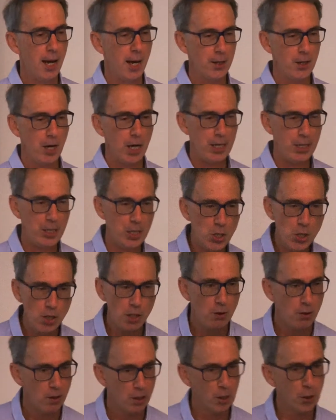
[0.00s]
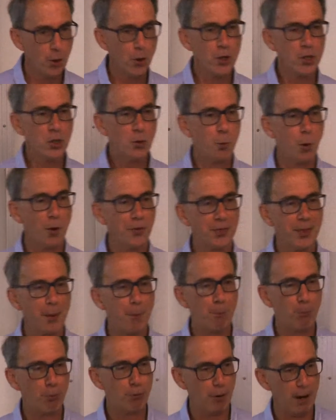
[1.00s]
And I learned what the
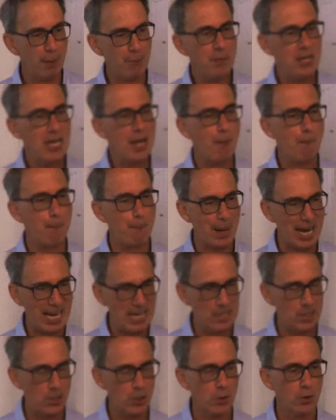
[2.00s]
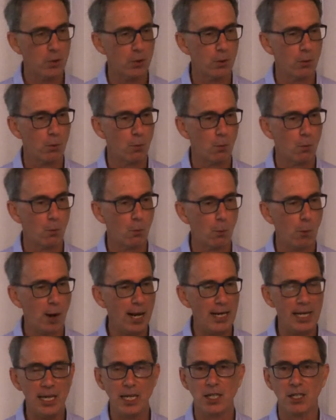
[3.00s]
Premier meant
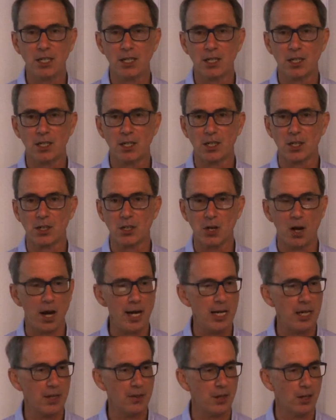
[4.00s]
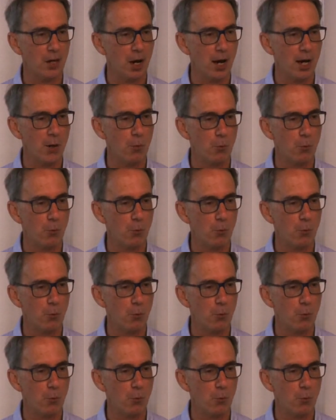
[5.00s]
when he decided that I